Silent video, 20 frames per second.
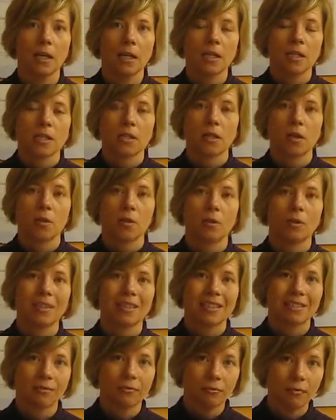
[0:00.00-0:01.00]
So
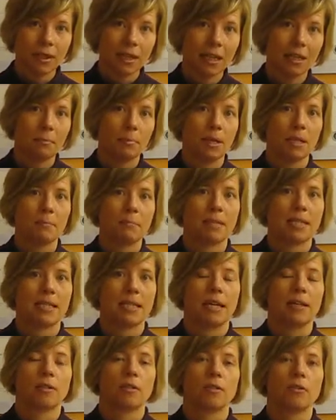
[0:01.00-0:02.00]
it's a really big
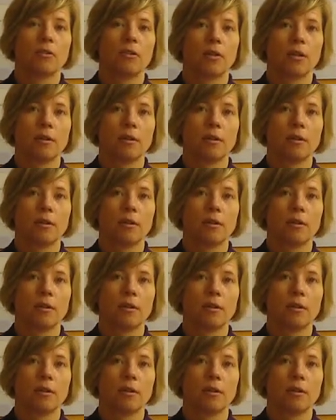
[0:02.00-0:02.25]
mistake to do